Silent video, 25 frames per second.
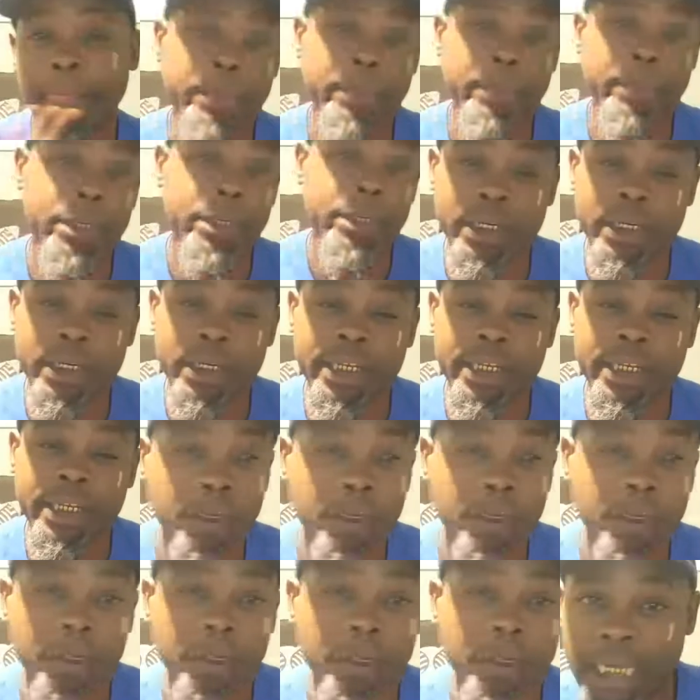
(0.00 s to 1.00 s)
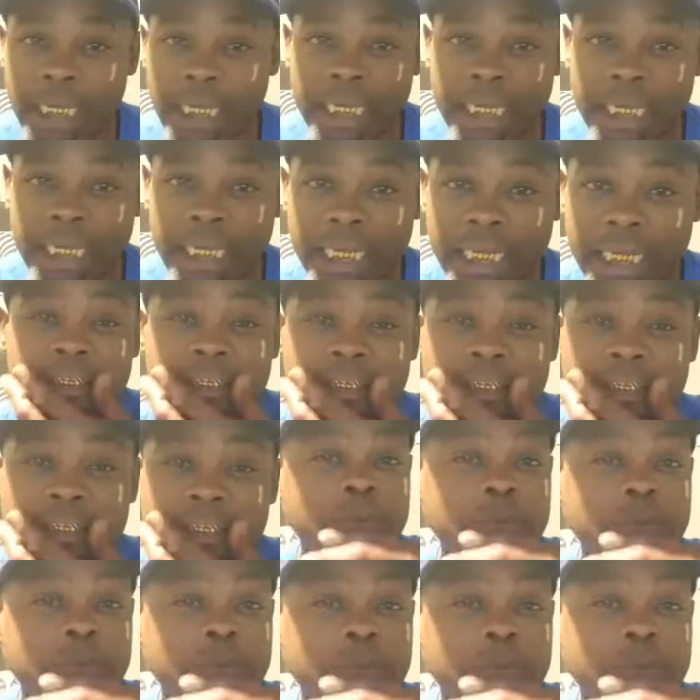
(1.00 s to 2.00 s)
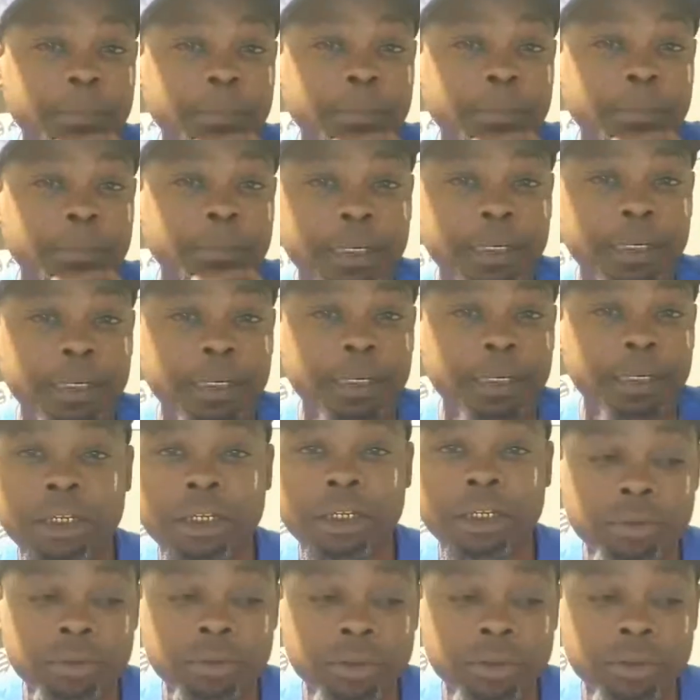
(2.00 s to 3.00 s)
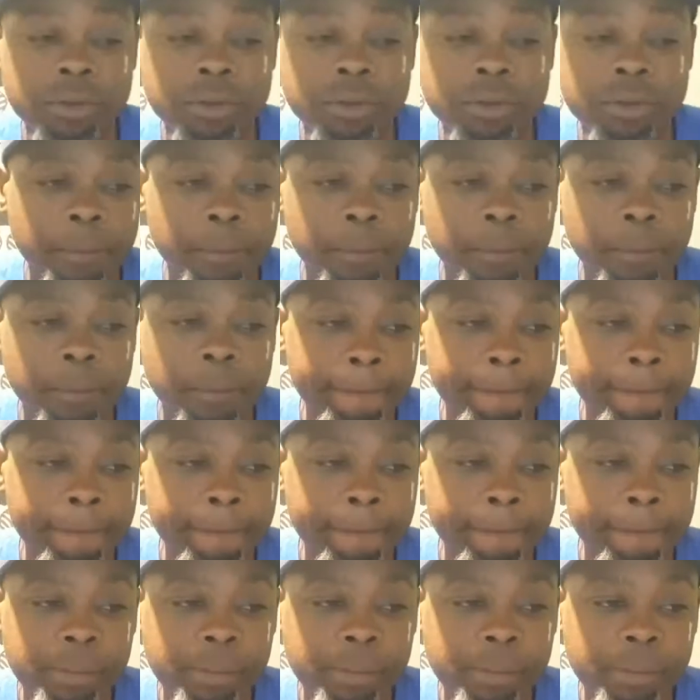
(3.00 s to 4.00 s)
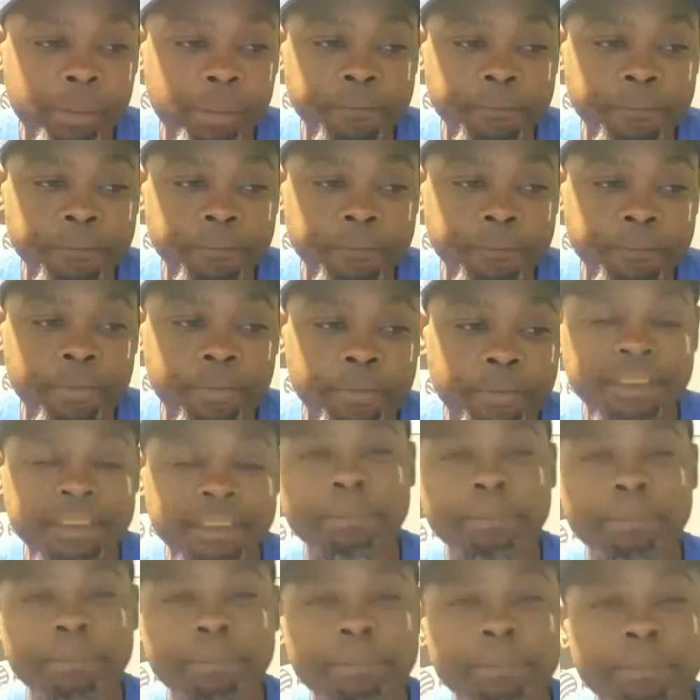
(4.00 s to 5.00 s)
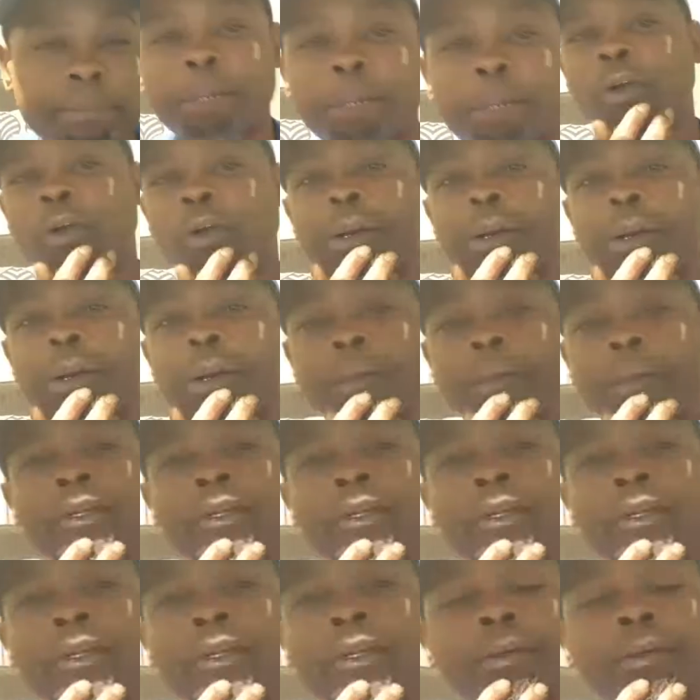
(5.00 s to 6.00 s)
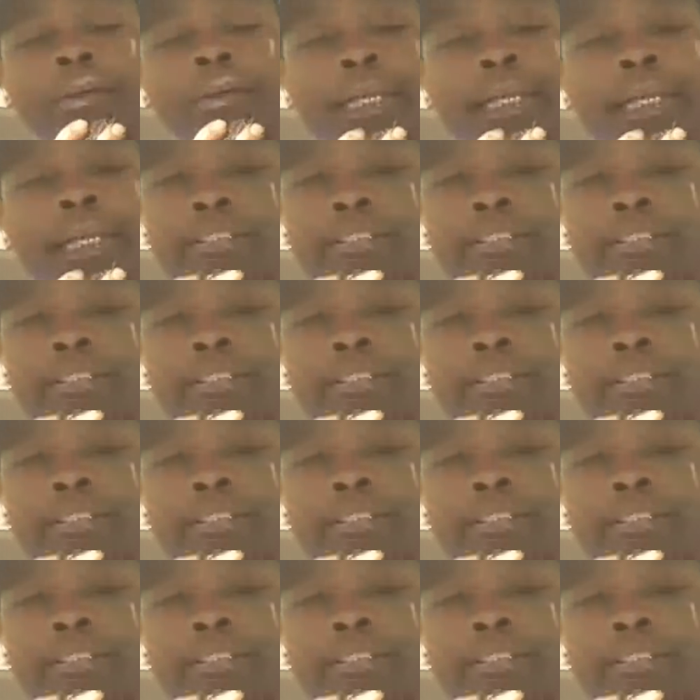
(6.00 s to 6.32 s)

I don't even wear one. I cut it off and just wear my goatee. But I said, man, I'm gonna grow my beard, man, just